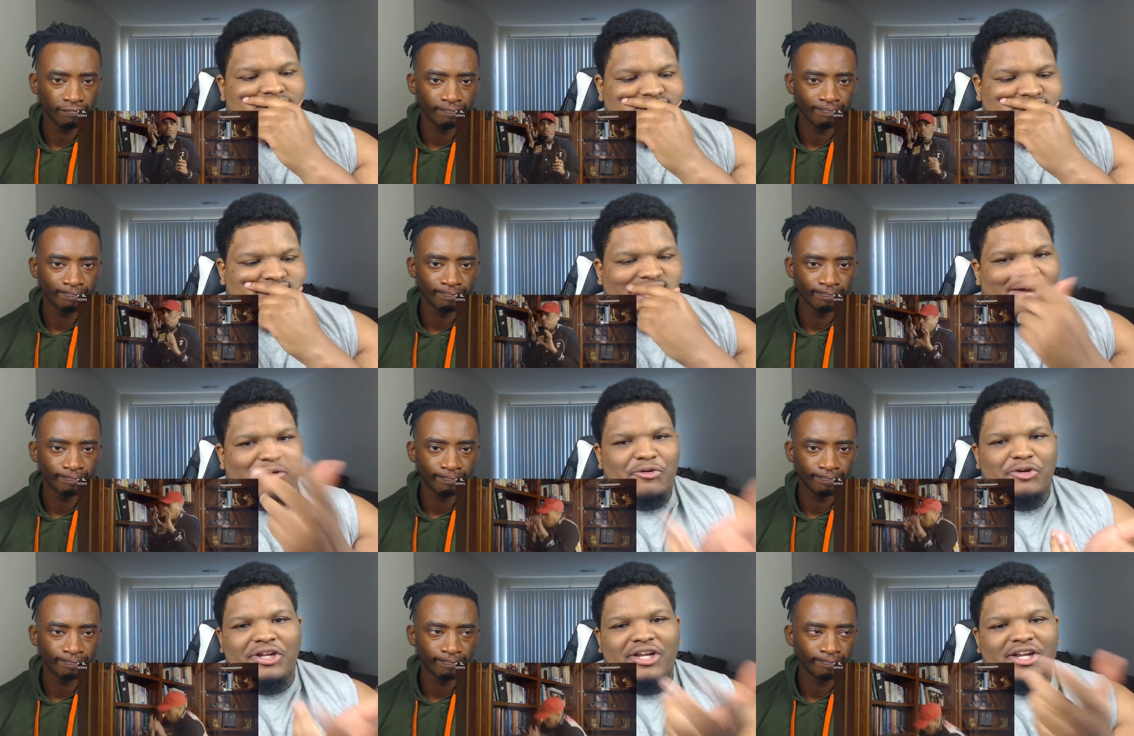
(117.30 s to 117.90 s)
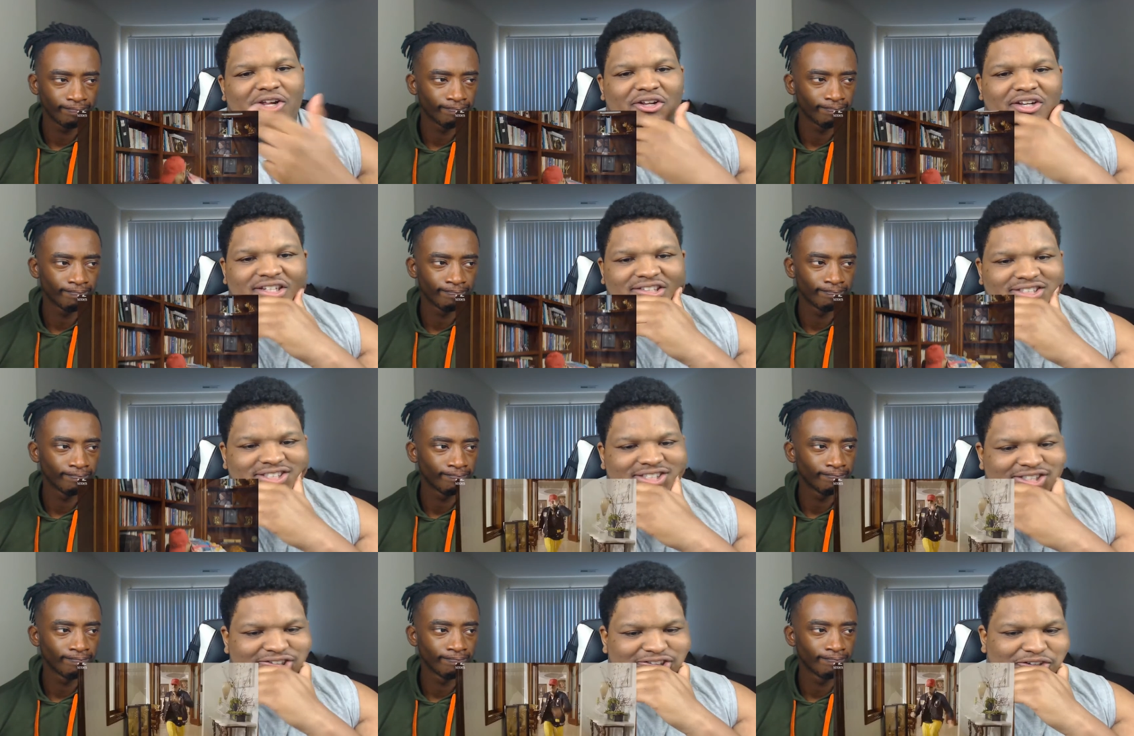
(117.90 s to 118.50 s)
Speaker 1: I really don't
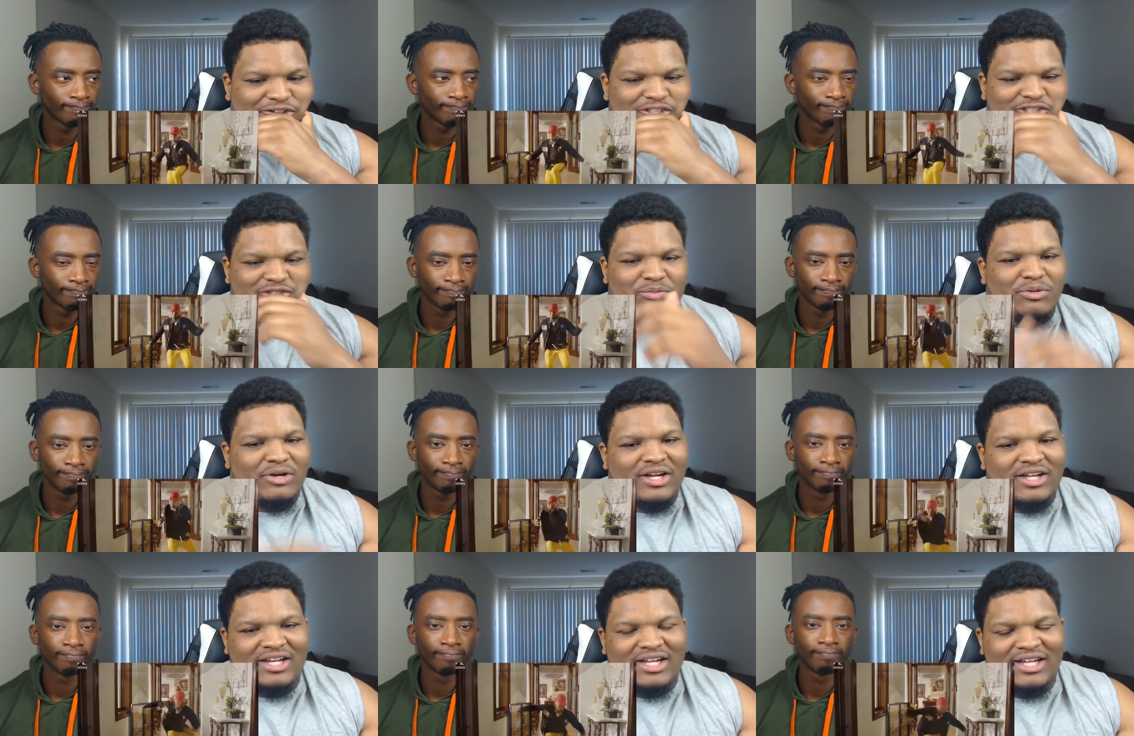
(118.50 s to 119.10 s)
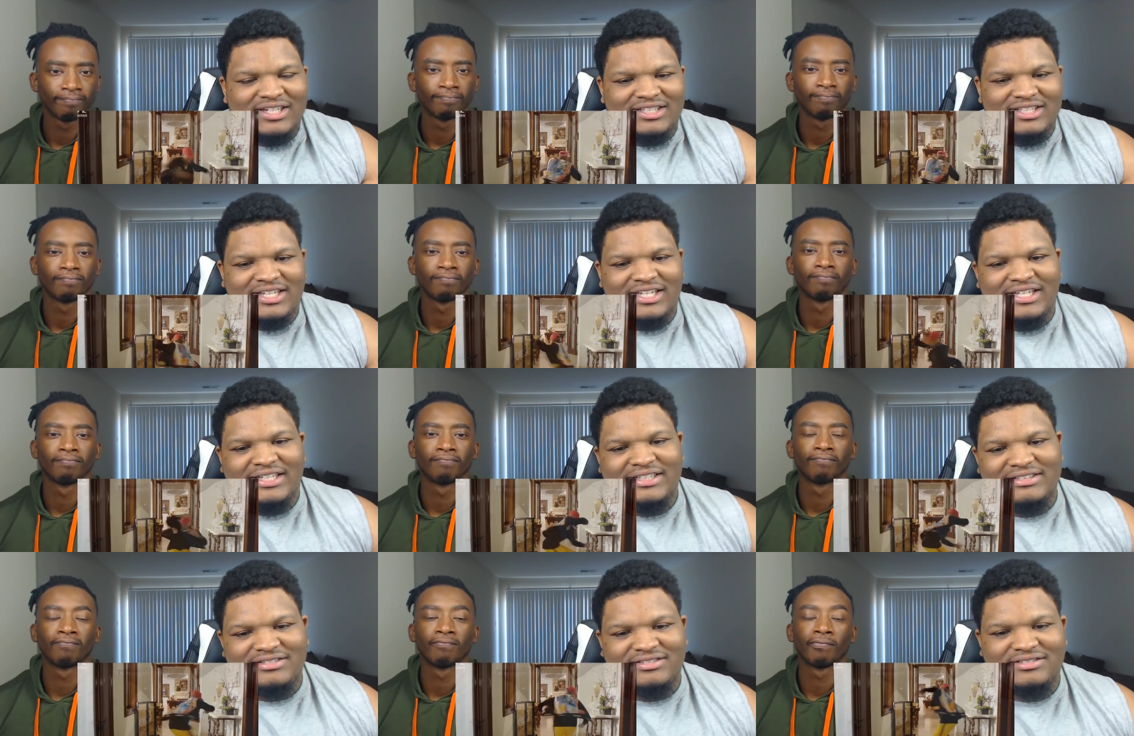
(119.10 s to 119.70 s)
listen to Chris Brown like
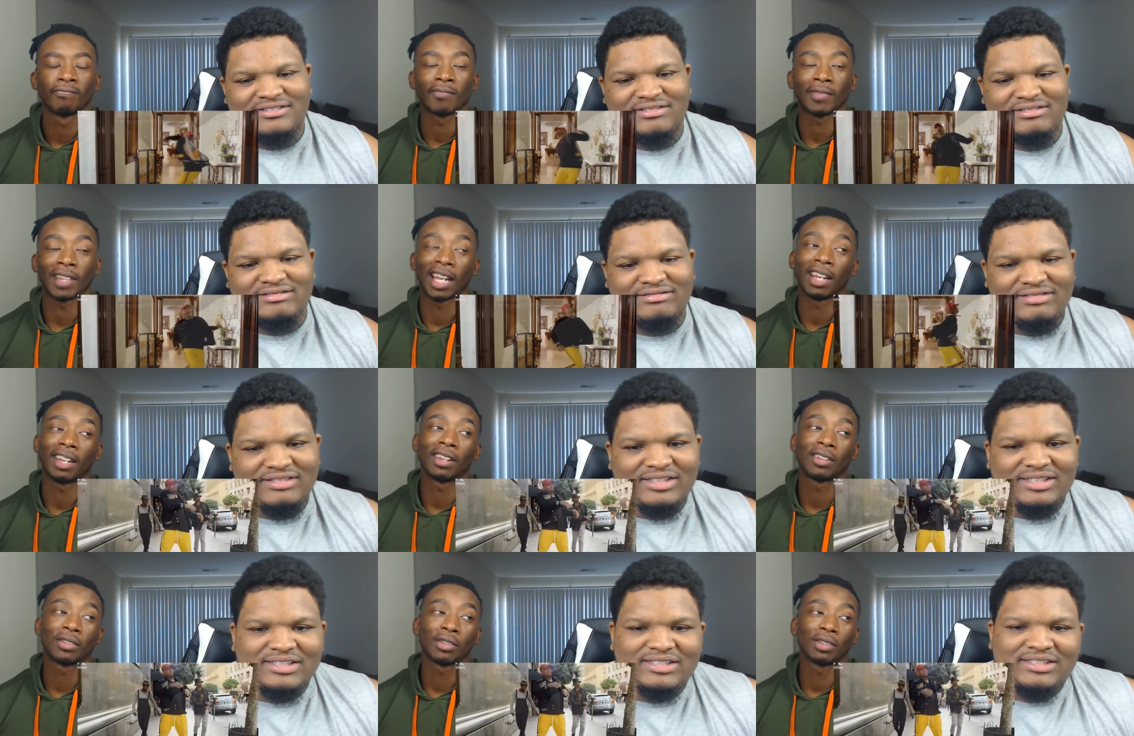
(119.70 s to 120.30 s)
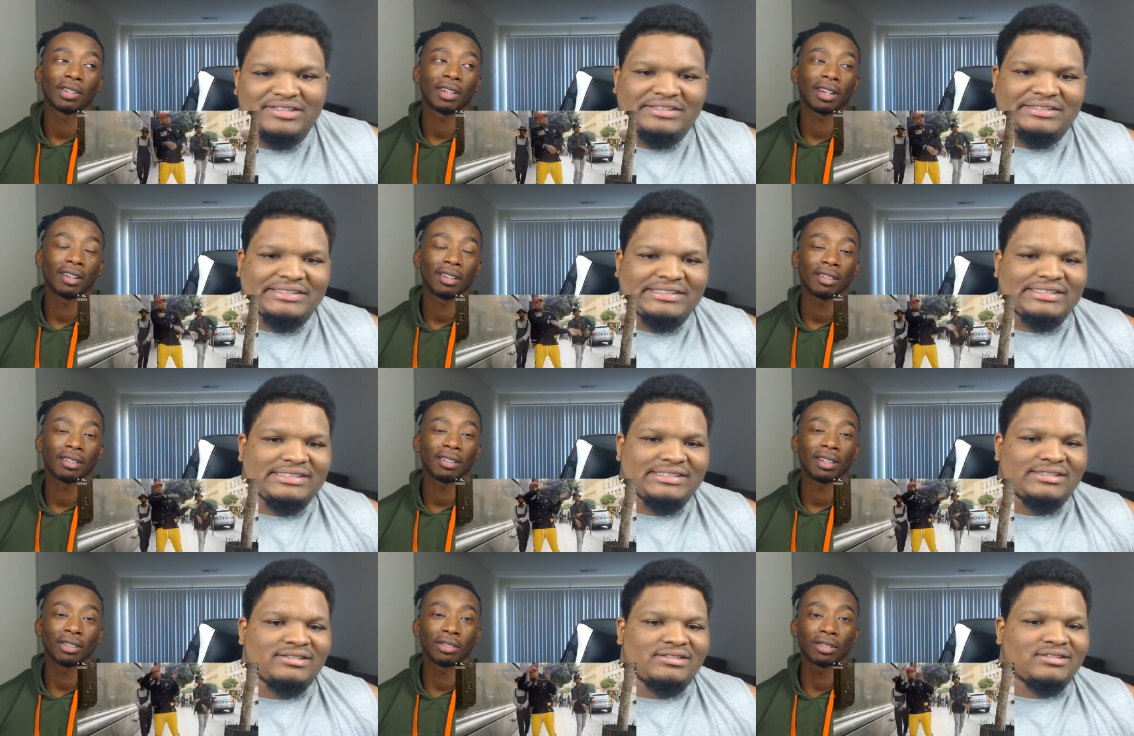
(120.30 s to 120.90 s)
that.
Speaker 2: Hey, Chris,
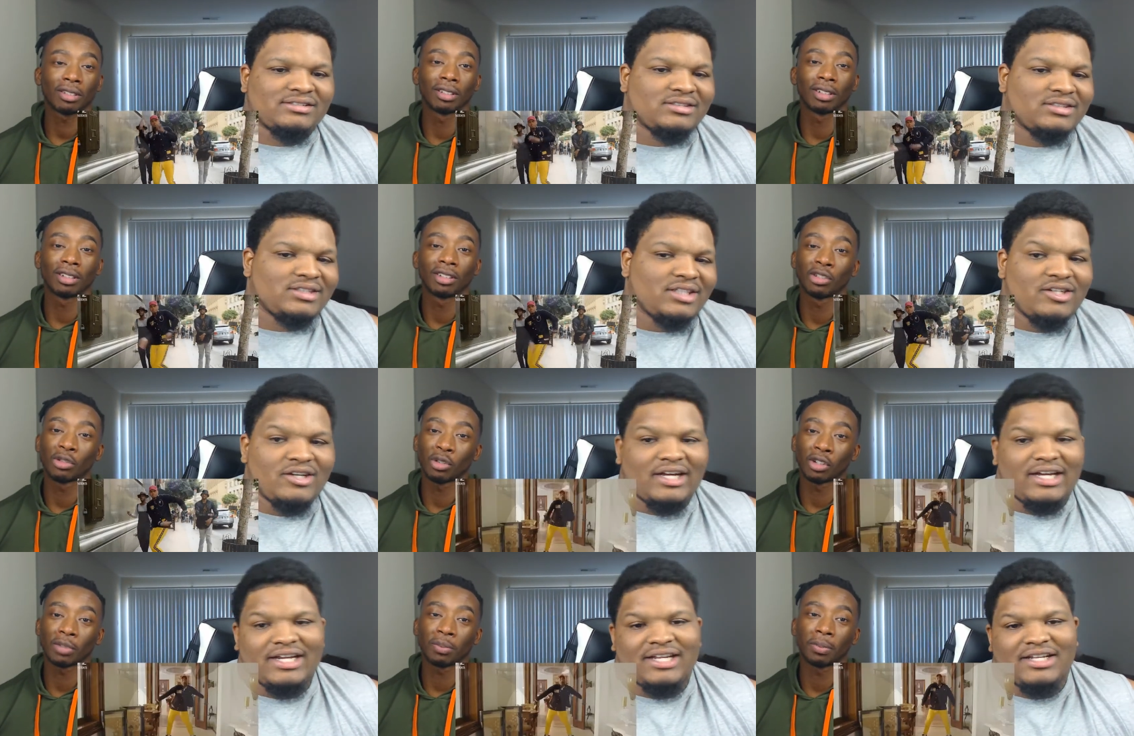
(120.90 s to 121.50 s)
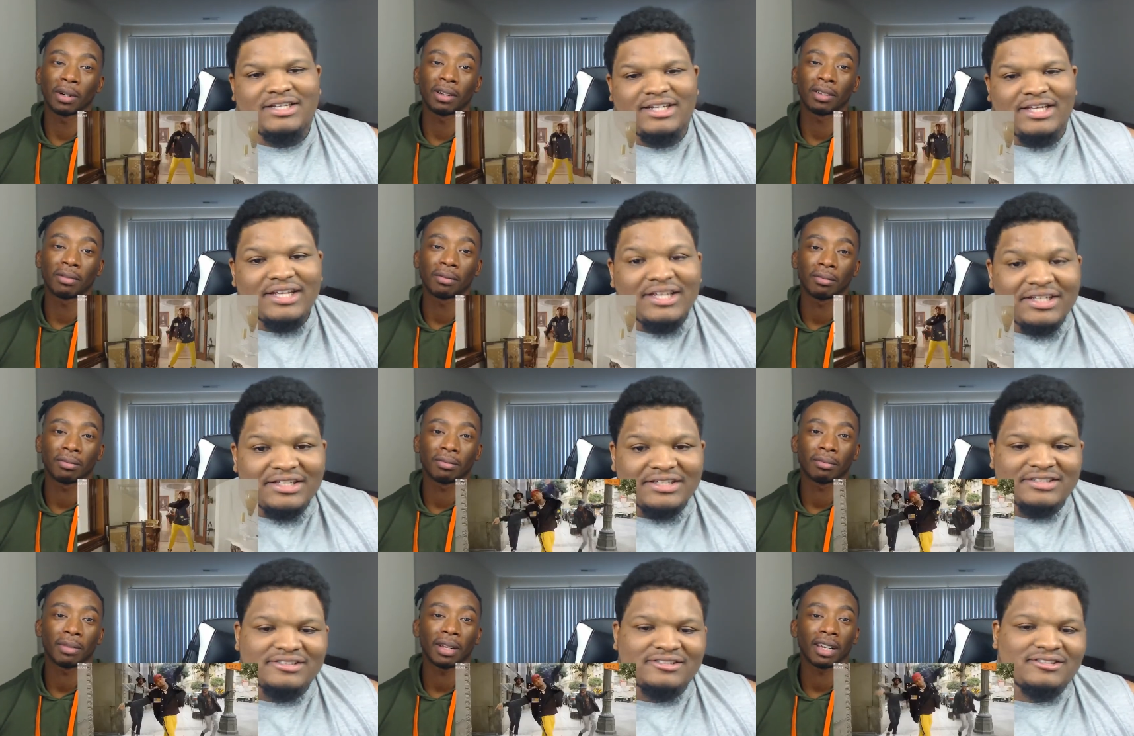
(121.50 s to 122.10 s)
I, I used to listen to Chris Brown
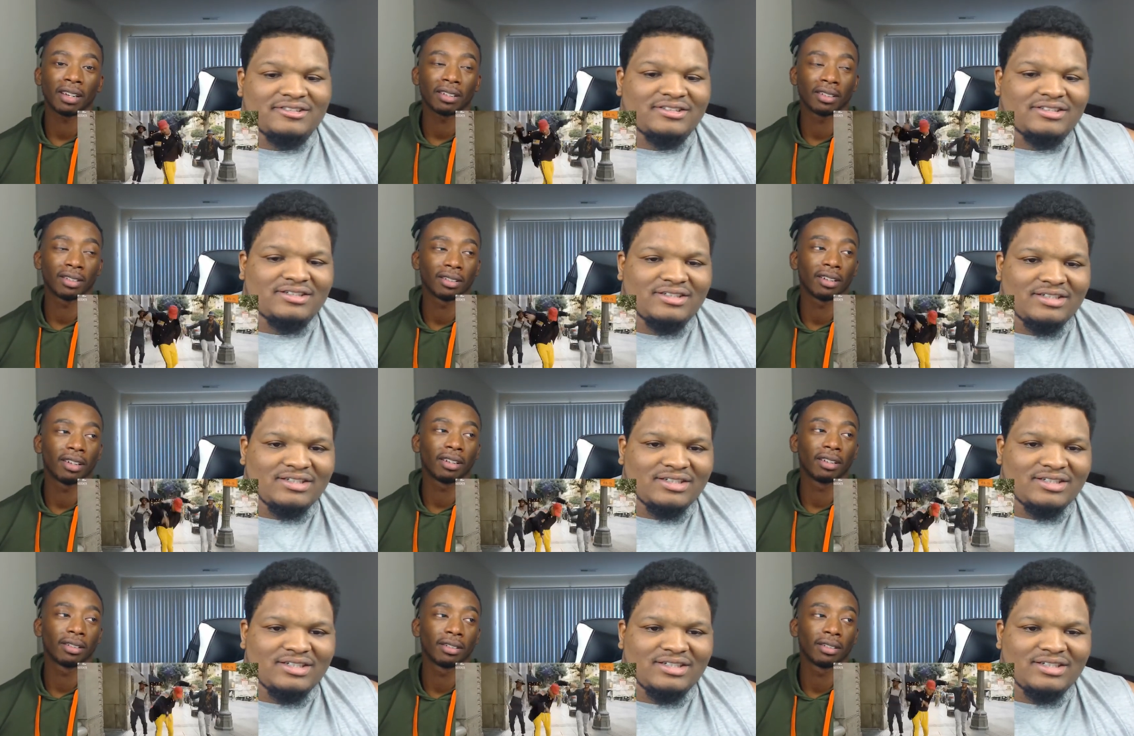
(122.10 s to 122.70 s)
dance. back in the day.